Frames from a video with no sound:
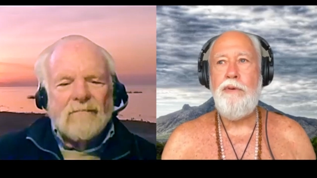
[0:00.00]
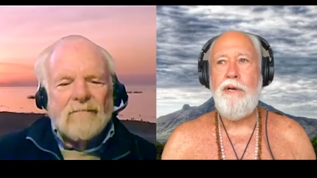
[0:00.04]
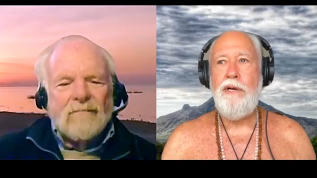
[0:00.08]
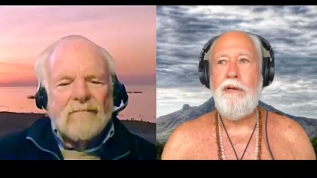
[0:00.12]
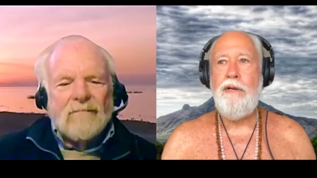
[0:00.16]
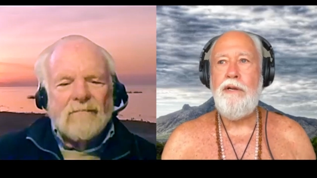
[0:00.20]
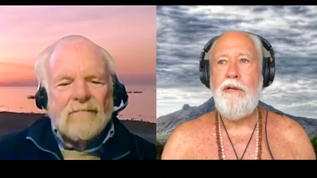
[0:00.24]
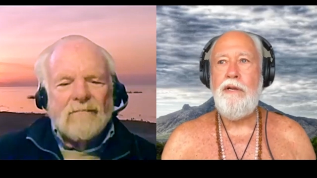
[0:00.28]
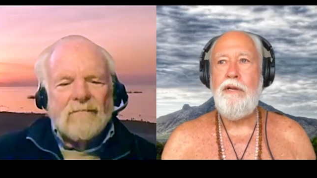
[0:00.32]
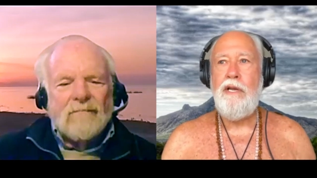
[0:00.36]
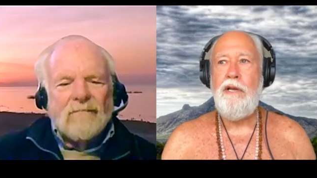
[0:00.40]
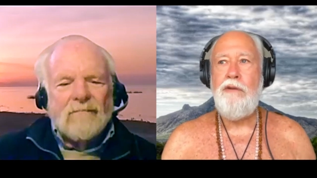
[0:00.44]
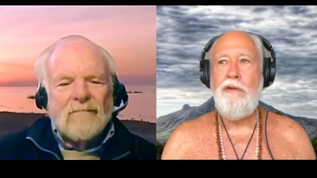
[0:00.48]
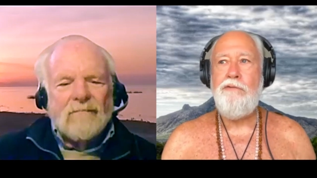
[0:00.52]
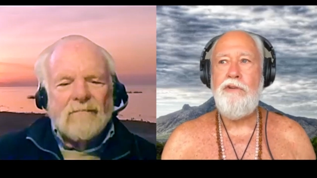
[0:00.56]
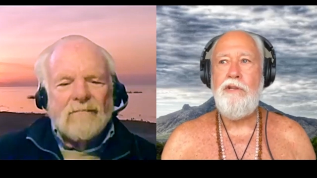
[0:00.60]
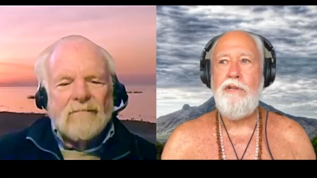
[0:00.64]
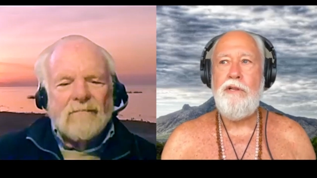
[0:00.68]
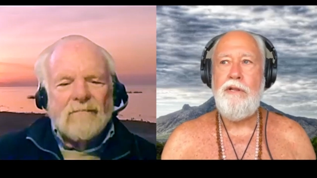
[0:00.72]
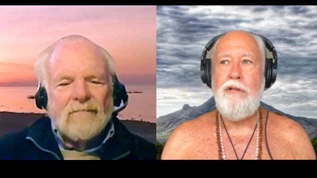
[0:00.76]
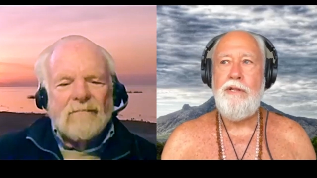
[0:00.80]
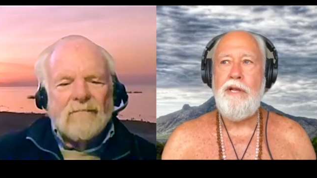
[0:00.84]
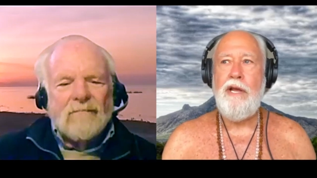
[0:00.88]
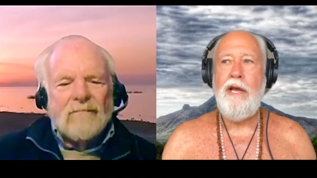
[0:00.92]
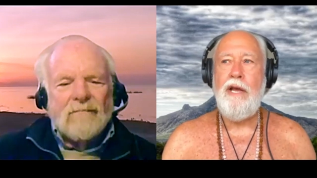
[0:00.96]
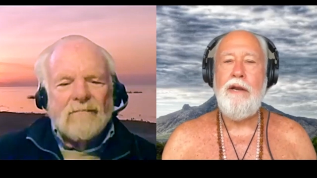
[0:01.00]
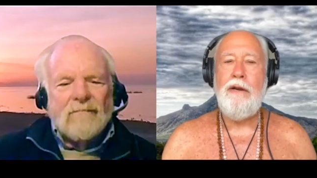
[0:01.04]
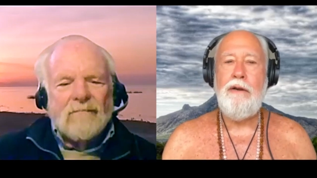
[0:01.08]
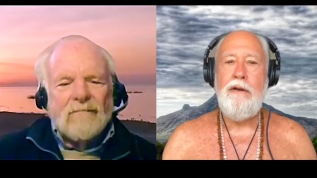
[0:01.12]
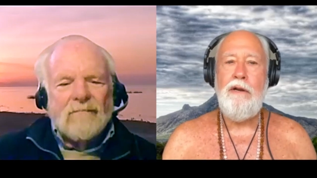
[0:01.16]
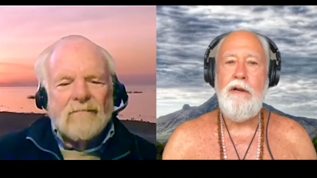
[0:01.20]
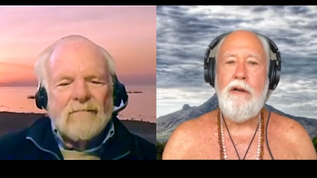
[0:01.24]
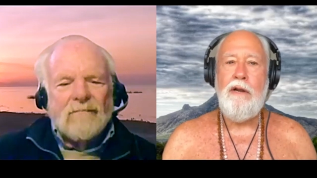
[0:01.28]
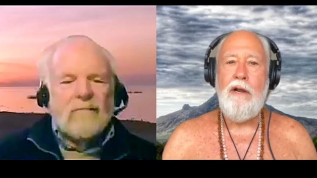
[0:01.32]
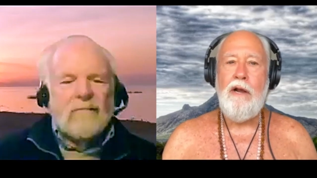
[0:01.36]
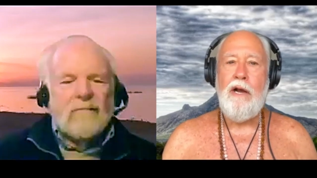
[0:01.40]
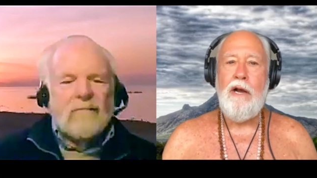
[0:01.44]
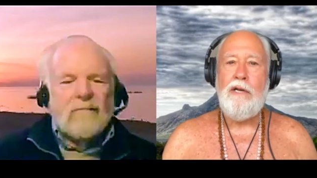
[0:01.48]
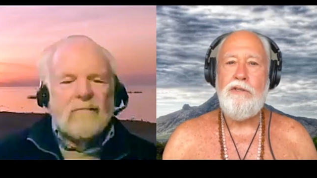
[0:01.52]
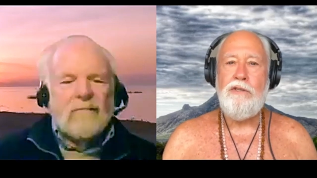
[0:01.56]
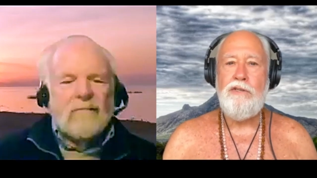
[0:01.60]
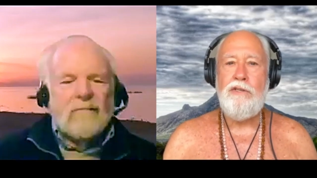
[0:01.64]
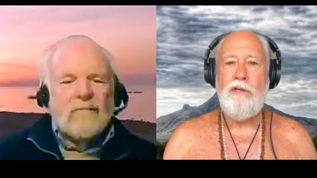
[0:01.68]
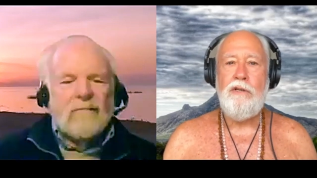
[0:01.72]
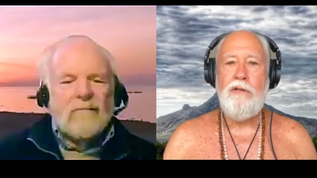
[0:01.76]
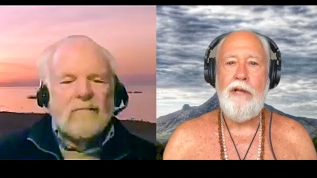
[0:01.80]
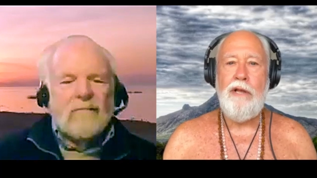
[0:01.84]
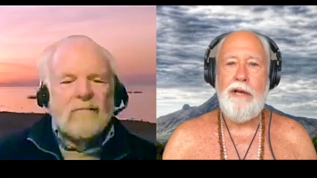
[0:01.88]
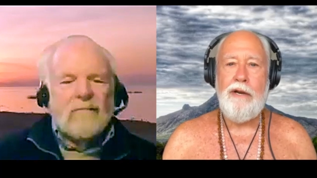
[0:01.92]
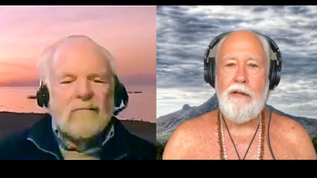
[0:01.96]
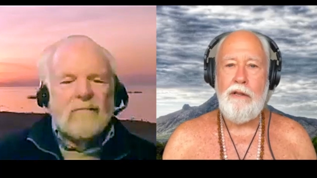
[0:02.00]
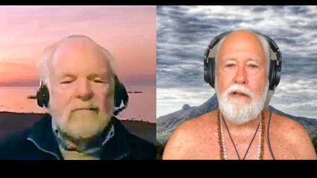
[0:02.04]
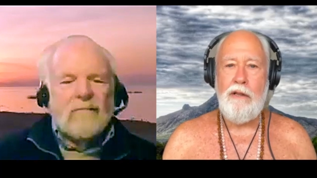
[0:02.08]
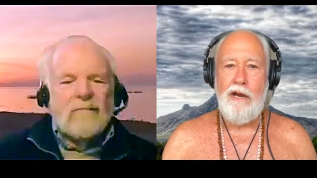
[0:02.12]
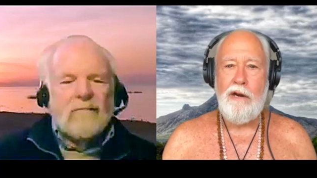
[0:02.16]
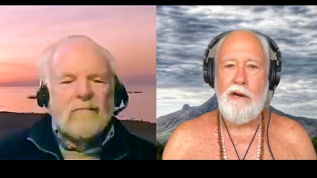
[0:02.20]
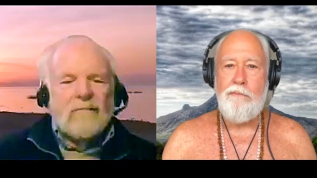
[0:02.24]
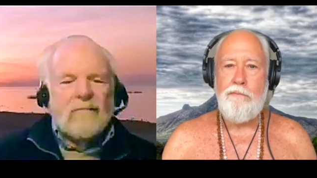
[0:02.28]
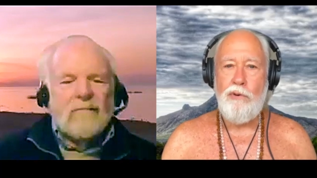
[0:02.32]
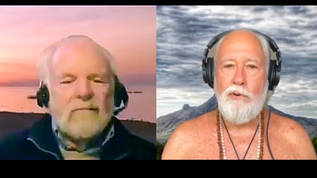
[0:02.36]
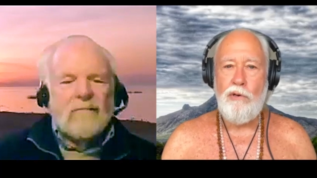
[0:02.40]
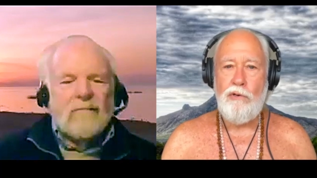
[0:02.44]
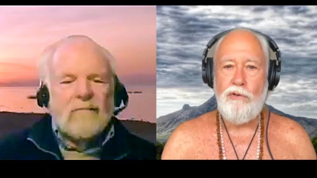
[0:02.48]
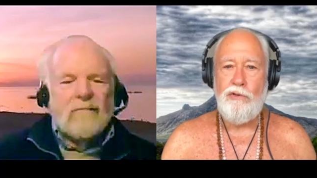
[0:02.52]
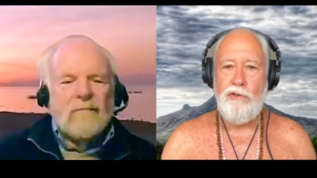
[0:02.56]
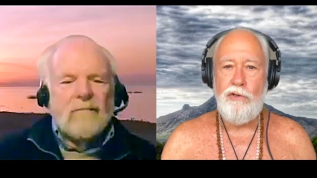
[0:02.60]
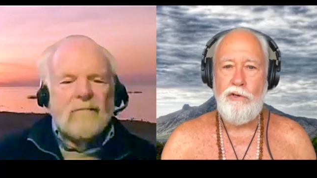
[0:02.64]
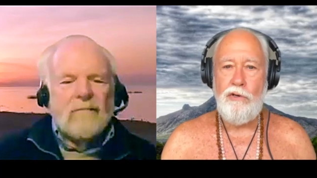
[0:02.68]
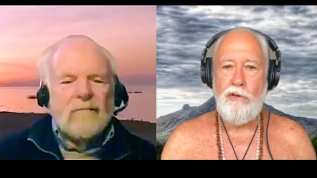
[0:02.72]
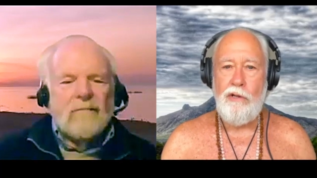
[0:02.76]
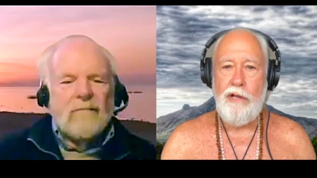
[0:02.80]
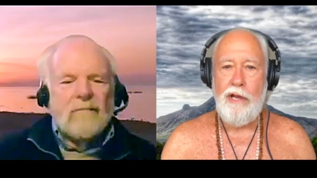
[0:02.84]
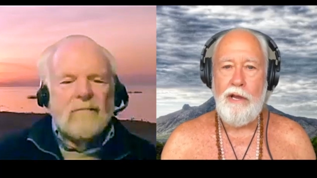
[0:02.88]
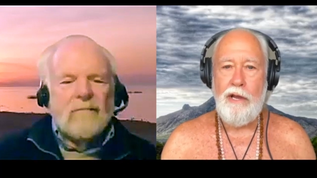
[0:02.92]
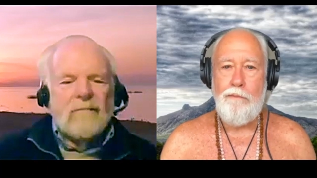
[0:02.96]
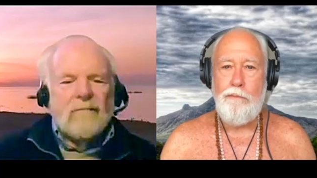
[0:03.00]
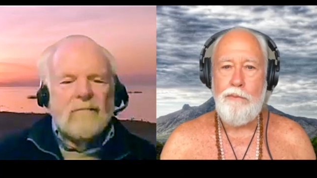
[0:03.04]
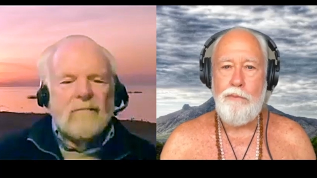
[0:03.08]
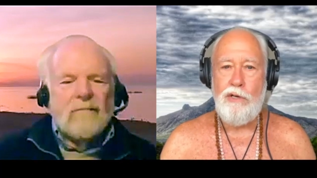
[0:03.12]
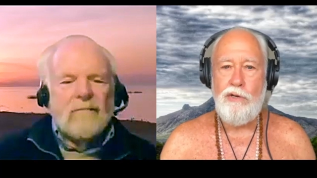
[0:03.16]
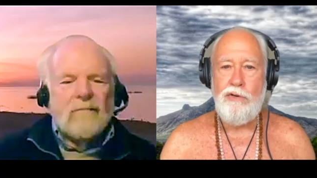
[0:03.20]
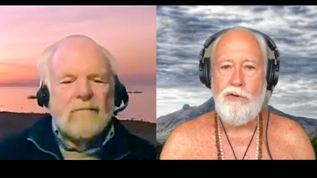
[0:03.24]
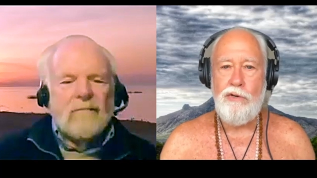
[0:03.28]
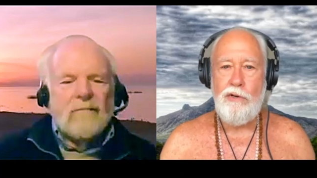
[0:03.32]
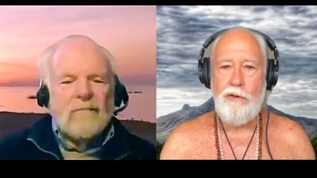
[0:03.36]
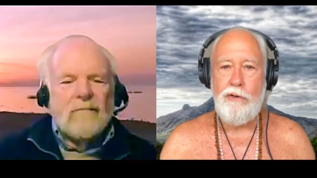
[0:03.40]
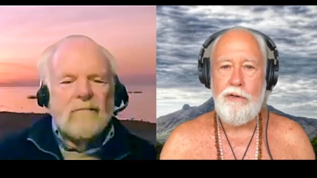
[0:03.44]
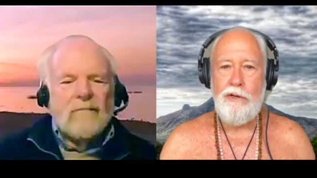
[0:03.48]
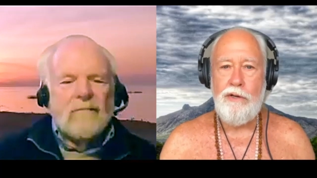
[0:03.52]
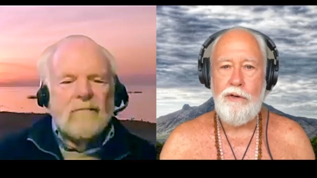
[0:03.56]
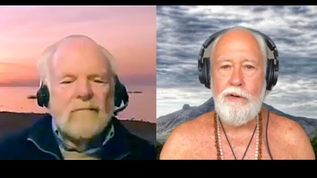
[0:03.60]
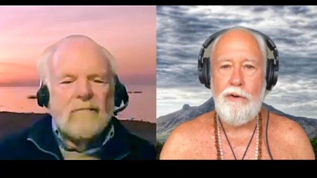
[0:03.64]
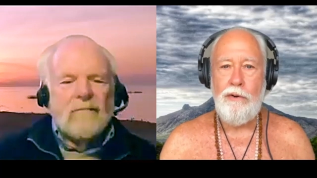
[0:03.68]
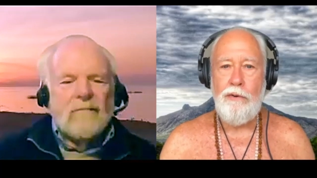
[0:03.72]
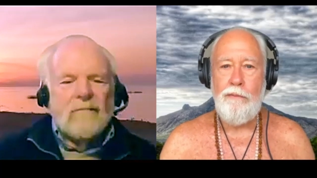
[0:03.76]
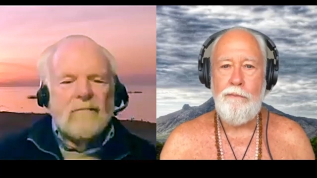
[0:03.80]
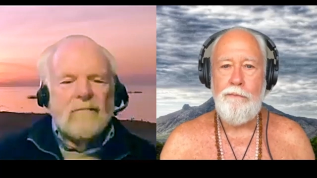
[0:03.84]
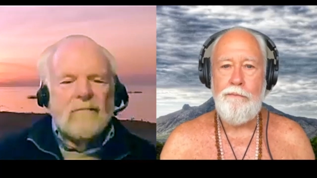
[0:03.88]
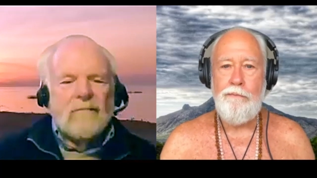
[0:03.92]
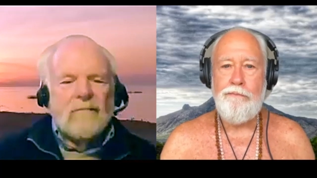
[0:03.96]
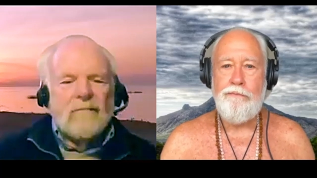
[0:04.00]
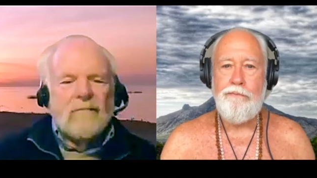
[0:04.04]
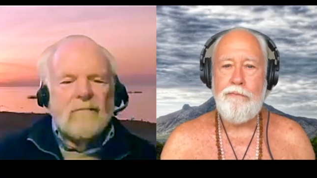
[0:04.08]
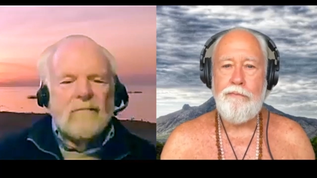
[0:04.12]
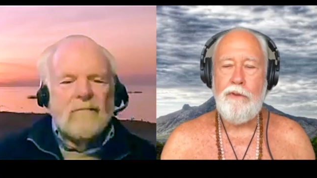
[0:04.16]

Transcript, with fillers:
Speaker 1: But even then, I still had a lot of personal ambition, you know.